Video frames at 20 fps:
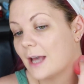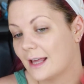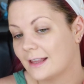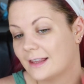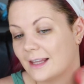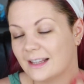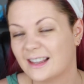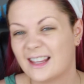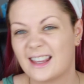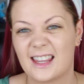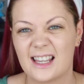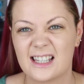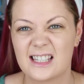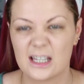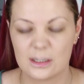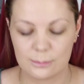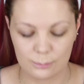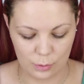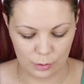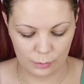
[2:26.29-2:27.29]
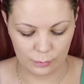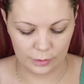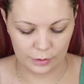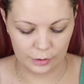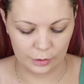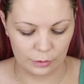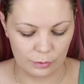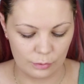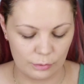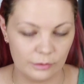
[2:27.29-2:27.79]
I think that this is more what
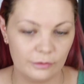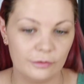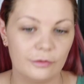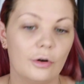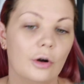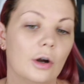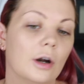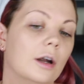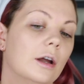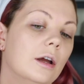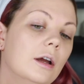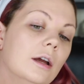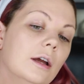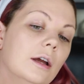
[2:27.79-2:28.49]
they're going for.